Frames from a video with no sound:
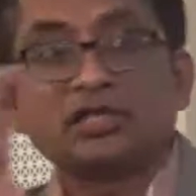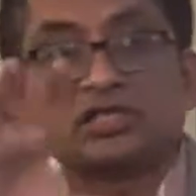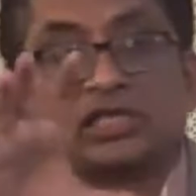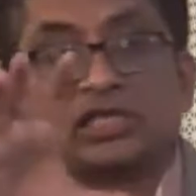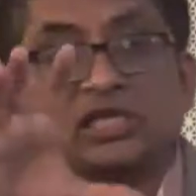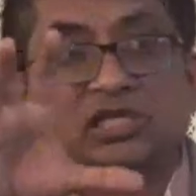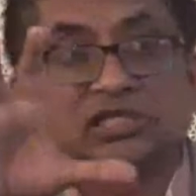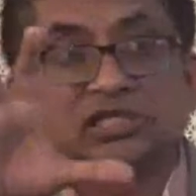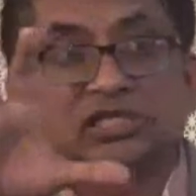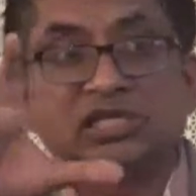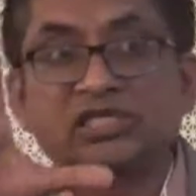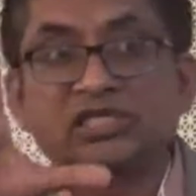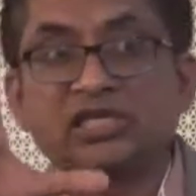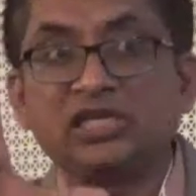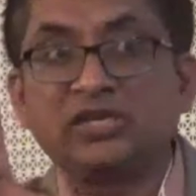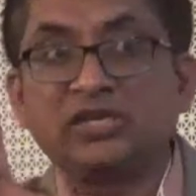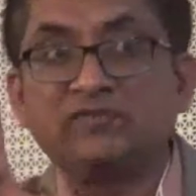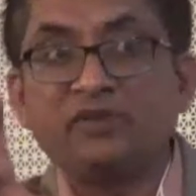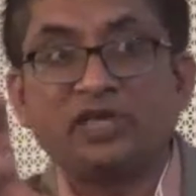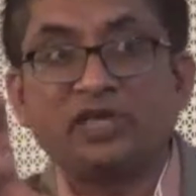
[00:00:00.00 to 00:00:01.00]

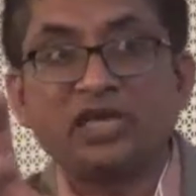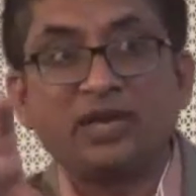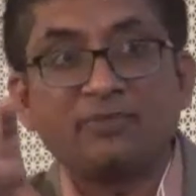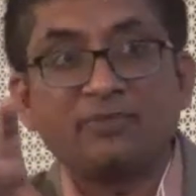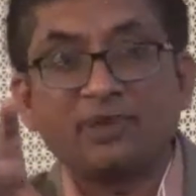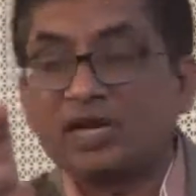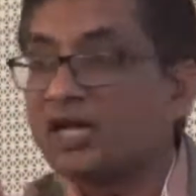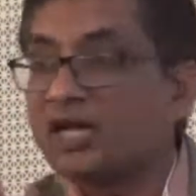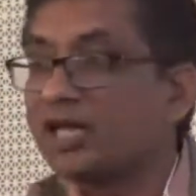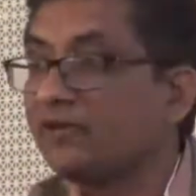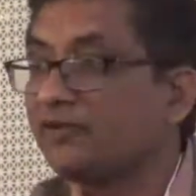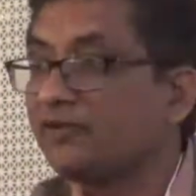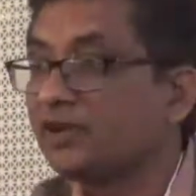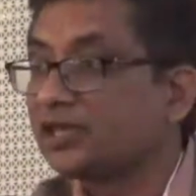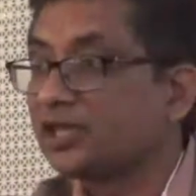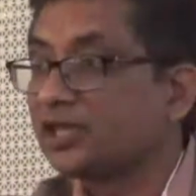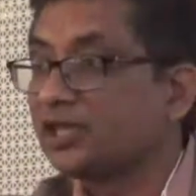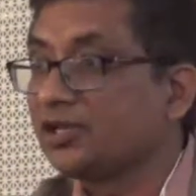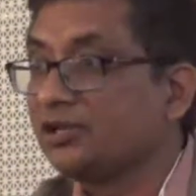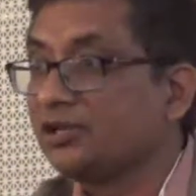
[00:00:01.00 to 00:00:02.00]
CCTV camera,
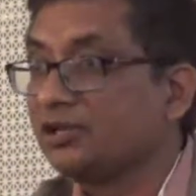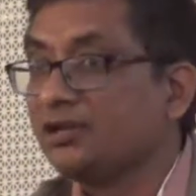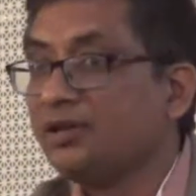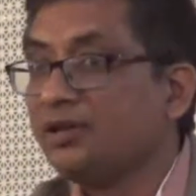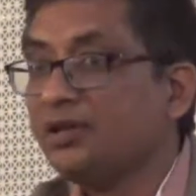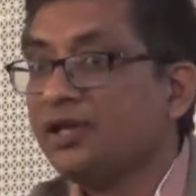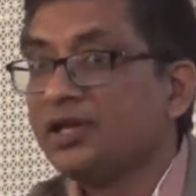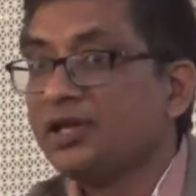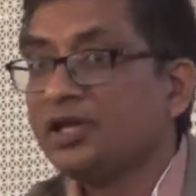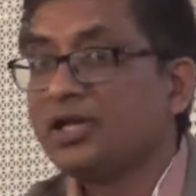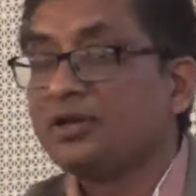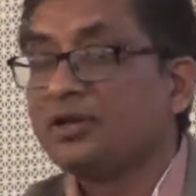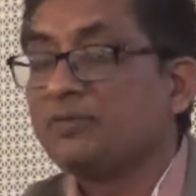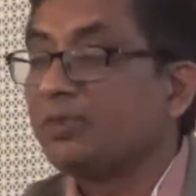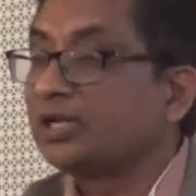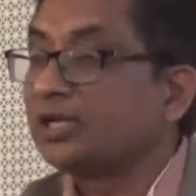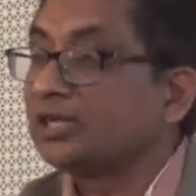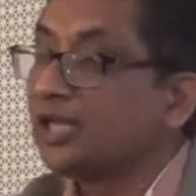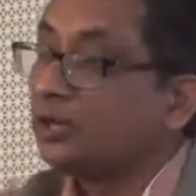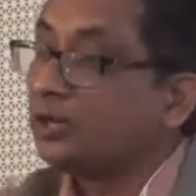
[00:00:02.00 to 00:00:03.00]
everything, you know,
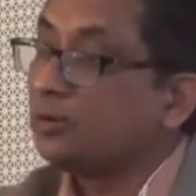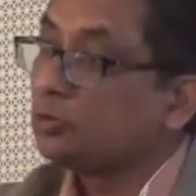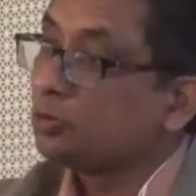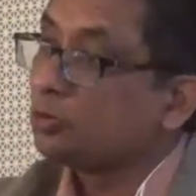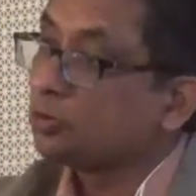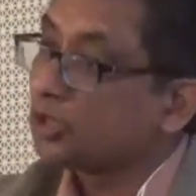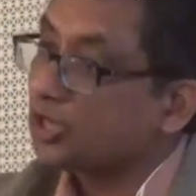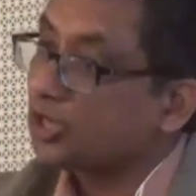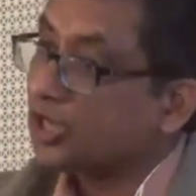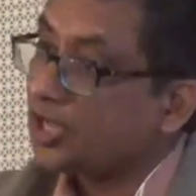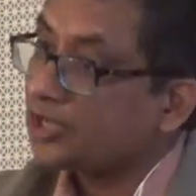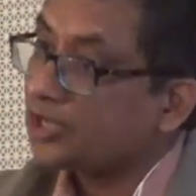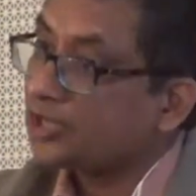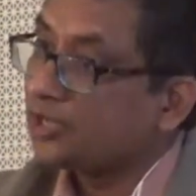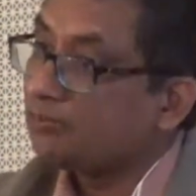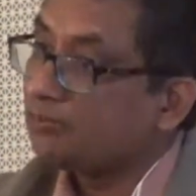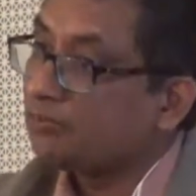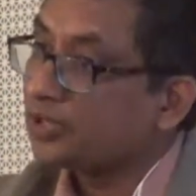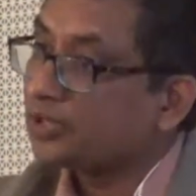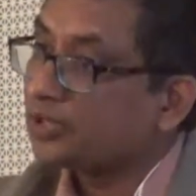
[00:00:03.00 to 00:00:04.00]
but they don't know the car
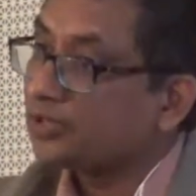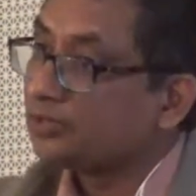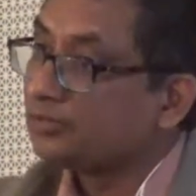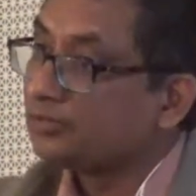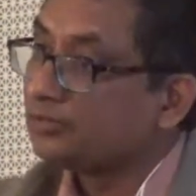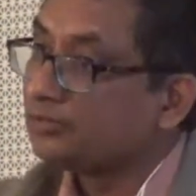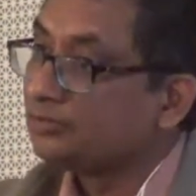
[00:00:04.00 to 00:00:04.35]
number.